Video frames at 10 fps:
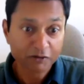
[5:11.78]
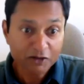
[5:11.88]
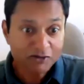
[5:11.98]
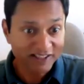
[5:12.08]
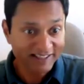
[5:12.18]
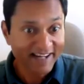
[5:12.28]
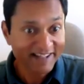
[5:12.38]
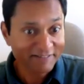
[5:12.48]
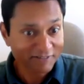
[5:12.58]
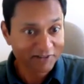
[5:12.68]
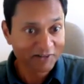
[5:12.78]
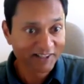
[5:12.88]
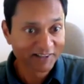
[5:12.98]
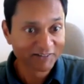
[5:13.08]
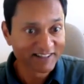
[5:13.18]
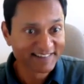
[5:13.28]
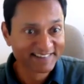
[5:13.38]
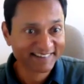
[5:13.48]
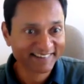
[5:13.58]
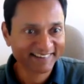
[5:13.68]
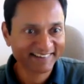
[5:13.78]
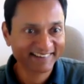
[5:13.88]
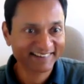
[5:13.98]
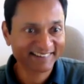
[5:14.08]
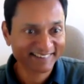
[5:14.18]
kudos to the data for showing it to us yes